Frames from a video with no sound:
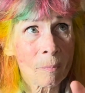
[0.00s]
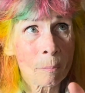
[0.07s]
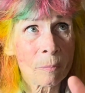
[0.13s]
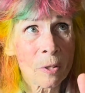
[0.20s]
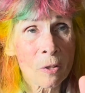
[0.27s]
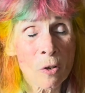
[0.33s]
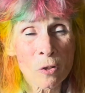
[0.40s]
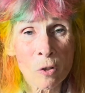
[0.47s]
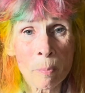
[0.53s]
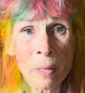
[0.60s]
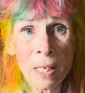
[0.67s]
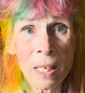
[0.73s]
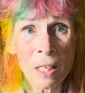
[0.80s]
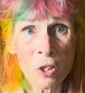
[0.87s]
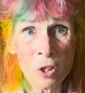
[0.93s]
social
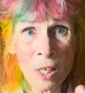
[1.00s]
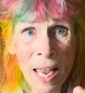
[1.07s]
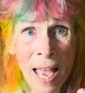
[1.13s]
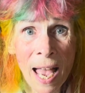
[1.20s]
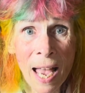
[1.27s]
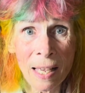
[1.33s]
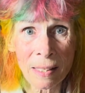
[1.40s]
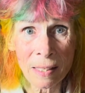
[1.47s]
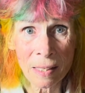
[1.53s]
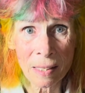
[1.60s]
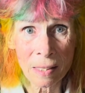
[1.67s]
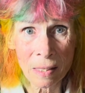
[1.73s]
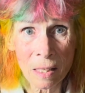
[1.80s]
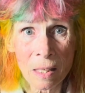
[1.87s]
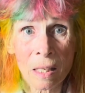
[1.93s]
media she has
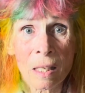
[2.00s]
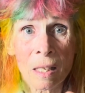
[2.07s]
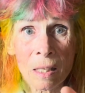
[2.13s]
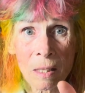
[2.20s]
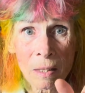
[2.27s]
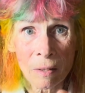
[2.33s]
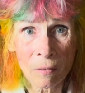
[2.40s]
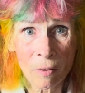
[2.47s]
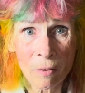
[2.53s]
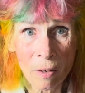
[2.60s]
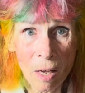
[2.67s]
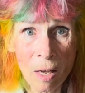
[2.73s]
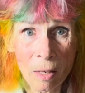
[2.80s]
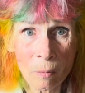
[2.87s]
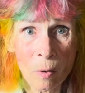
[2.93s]
is
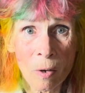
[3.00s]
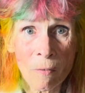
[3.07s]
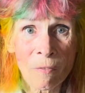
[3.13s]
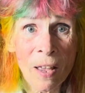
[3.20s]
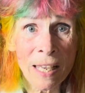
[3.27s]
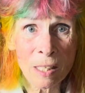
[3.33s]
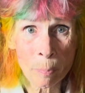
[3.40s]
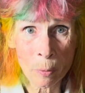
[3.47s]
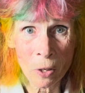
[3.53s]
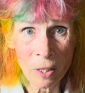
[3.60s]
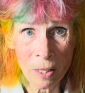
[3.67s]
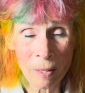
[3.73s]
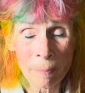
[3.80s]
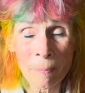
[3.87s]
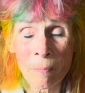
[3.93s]
Facebook,
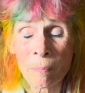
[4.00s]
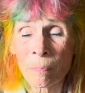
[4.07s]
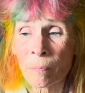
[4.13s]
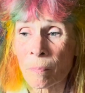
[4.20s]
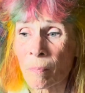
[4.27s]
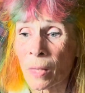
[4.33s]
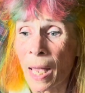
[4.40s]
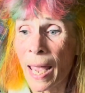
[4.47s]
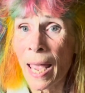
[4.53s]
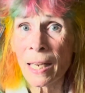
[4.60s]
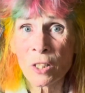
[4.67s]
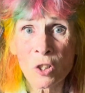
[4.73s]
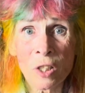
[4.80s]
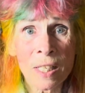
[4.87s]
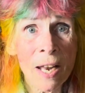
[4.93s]

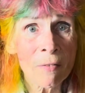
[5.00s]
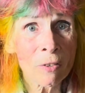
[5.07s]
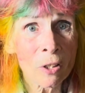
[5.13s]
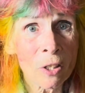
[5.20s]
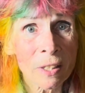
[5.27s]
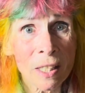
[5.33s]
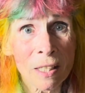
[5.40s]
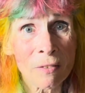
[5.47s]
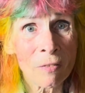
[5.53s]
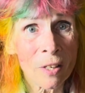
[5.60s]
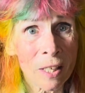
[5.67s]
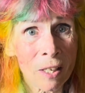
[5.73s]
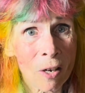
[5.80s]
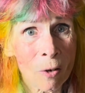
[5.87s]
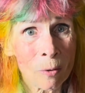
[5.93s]
and she never looked at the
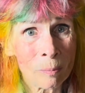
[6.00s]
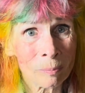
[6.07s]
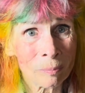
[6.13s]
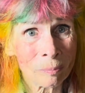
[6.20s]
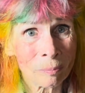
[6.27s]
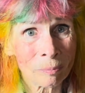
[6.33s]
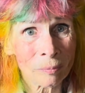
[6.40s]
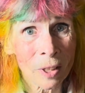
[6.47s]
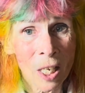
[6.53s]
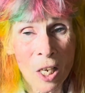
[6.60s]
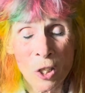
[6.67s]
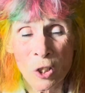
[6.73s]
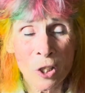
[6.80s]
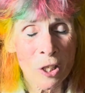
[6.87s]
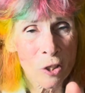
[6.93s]
video.
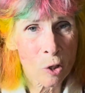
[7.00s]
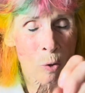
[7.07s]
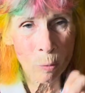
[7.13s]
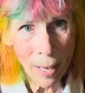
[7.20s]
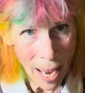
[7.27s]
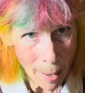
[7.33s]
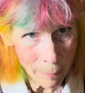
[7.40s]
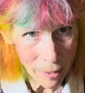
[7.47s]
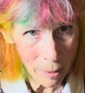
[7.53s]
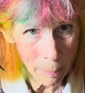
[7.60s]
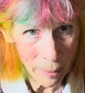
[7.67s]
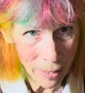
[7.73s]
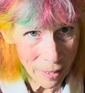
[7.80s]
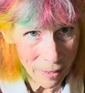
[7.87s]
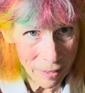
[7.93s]
She just grabbed the
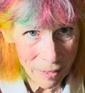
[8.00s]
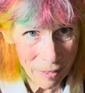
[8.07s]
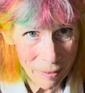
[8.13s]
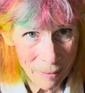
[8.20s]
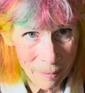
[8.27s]
piece,